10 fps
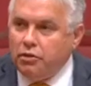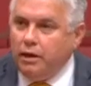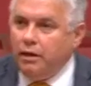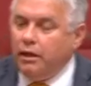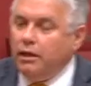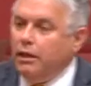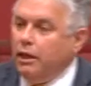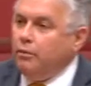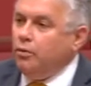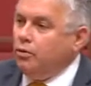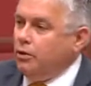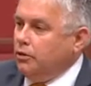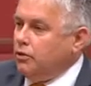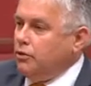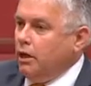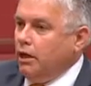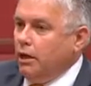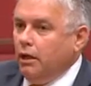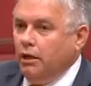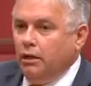about any airport in
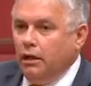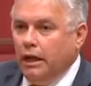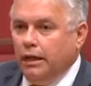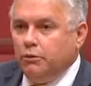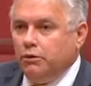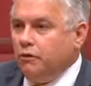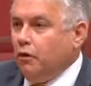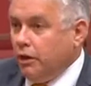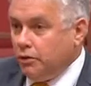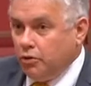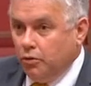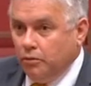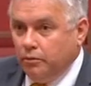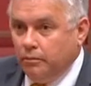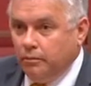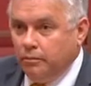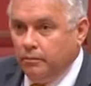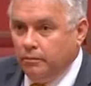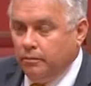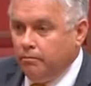Australia and there was a flight school.
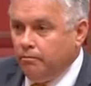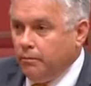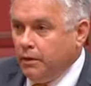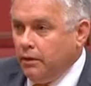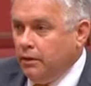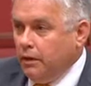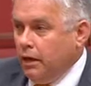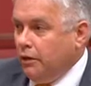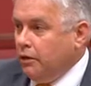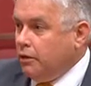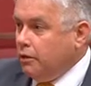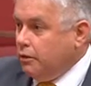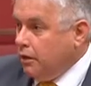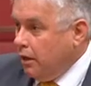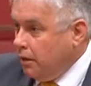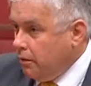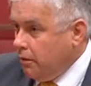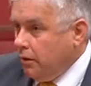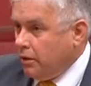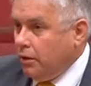And you could,
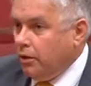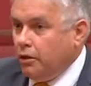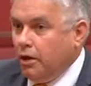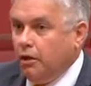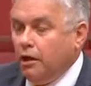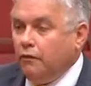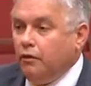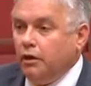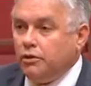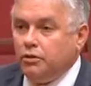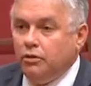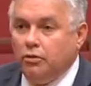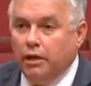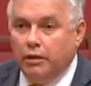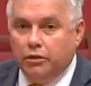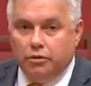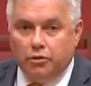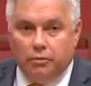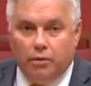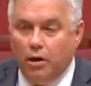you'd go to that flight school and you'd do
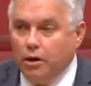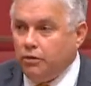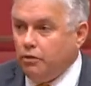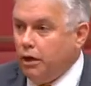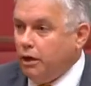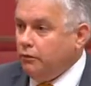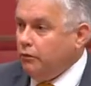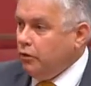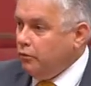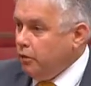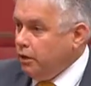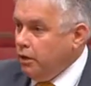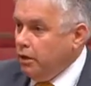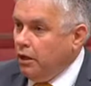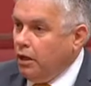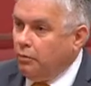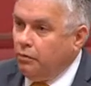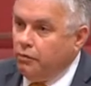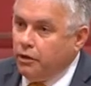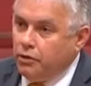your pilot training, very, very
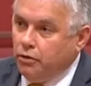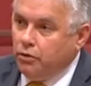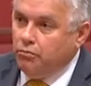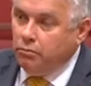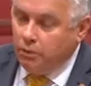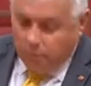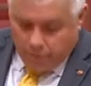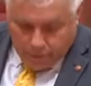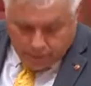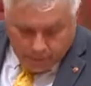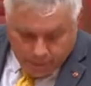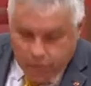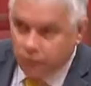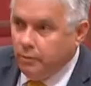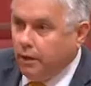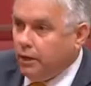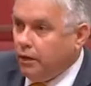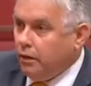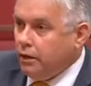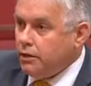professional. Well, it was a bit expensive, but
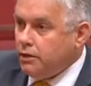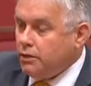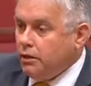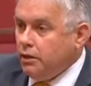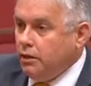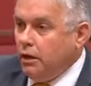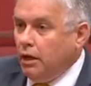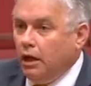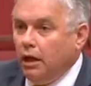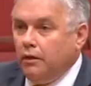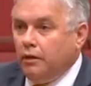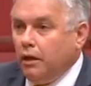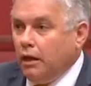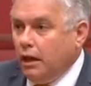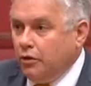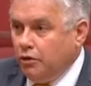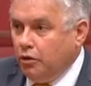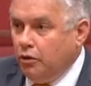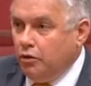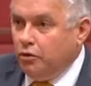nonetheless that allowed you to
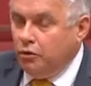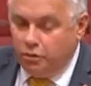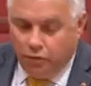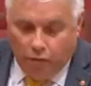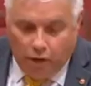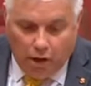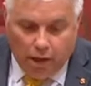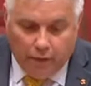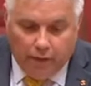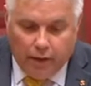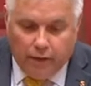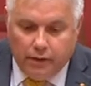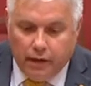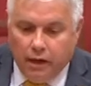learn to fly. And